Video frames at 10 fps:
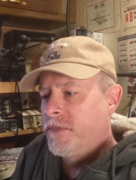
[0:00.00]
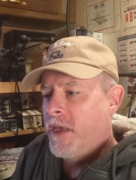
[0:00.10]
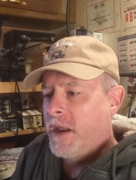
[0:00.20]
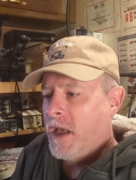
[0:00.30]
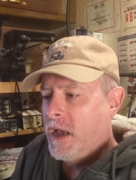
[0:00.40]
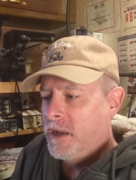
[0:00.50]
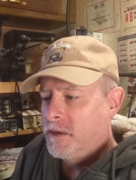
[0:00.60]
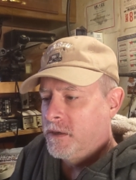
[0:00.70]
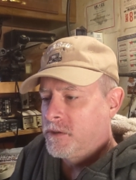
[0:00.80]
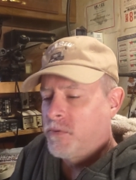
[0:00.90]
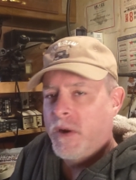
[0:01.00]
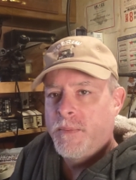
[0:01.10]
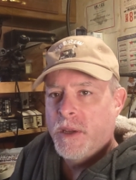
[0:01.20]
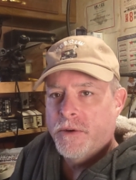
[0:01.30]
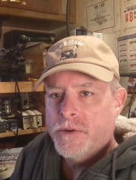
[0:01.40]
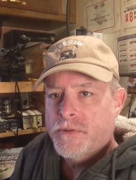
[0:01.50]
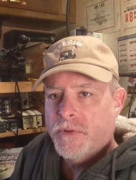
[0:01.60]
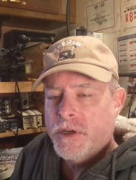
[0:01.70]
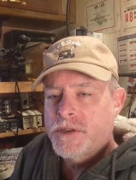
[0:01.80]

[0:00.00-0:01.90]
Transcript: that on 20 meters, for